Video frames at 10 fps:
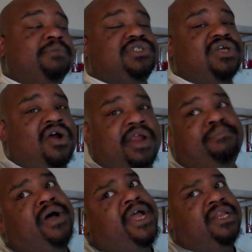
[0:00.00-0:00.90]
I'm
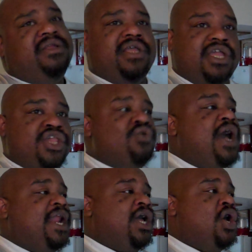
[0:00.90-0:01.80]
sorry, but
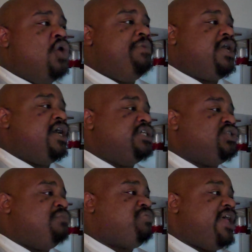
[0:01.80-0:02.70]
you got to go
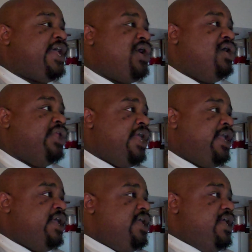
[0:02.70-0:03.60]
because your play
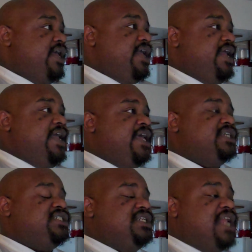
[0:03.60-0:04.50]
calling
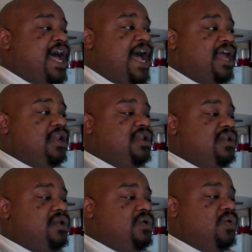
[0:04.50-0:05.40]
is not